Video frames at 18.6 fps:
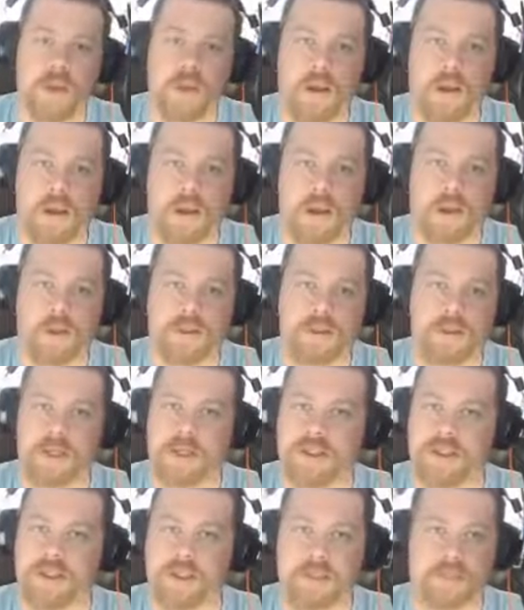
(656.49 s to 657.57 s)
are
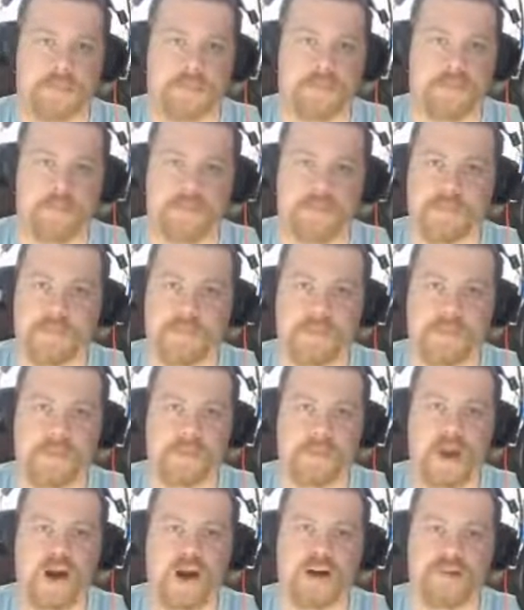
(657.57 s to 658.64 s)
just
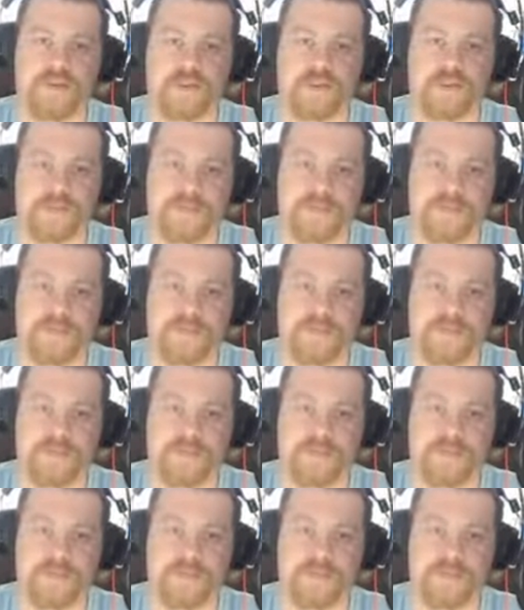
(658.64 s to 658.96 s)
awful.